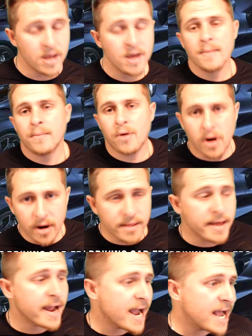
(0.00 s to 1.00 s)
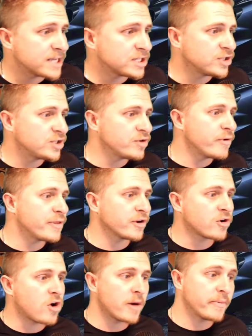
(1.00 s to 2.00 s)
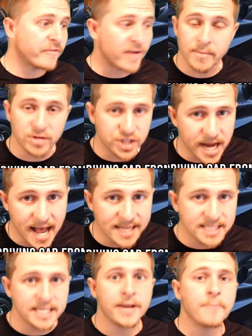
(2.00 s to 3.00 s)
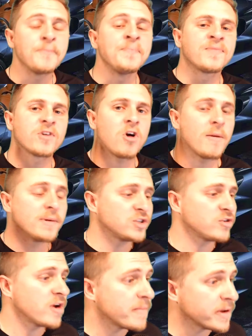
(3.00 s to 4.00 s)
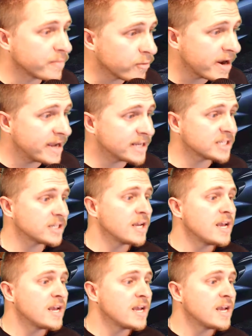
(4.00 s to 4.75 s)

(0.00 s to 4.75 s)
Part of that has to do with a carbon fiber chassis, carbon ceramic brakes,